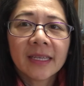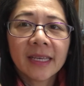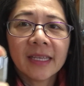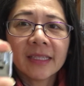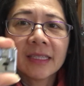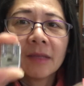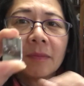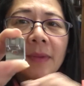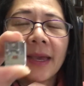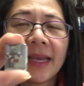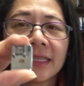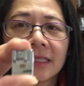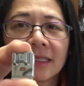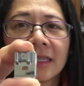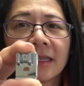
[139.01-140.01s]
Is the
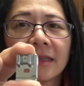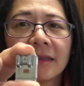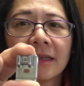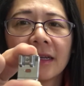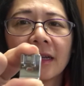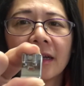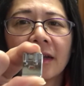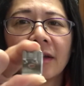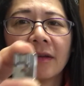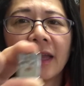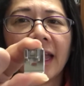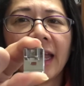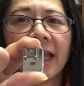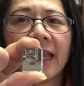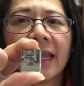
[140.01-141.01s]
best.
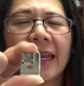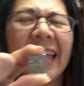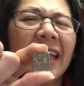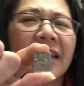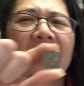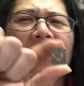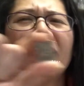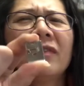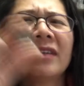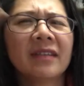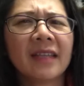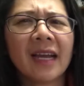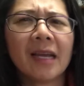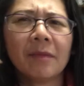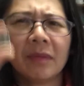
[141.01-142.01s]
Okay, they are different
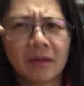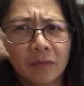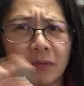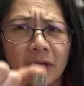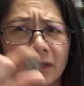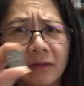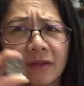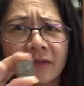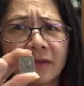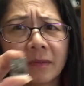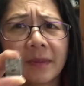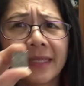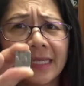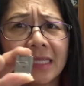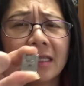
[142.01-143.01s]
type of pressure foot,
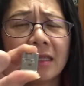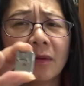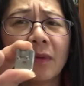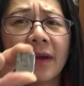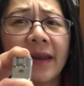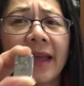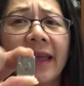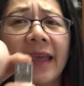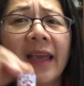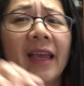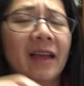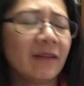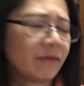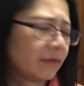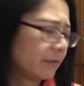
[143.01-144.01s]
but this is the one I have.